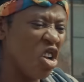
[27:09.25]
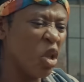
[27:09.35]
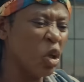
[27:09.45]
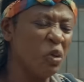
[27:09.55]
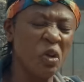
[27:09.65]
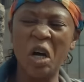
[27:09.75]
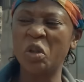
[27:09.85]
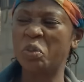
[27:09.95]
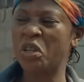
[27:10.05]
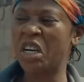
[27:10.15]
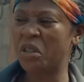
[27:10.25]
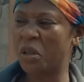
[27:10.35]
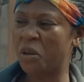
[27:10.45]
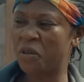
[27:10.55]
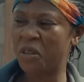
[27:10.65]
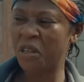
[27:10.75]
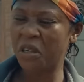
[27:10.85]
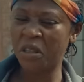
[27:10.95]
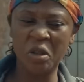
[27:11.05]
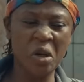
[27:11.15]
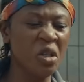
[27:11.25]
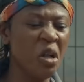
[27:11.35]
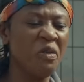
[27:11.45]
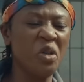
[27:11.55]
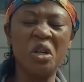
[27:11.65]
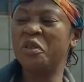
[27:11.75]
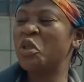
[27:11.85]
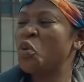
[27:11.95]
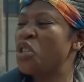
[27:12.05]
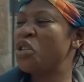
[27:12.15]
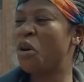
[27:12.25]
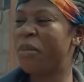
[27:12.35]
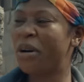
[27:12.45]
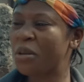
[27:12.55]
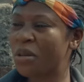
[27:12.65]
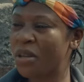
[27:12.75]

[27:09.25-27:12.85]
don't even know how to pronounce the love. No, love is not even sweet in your mouth.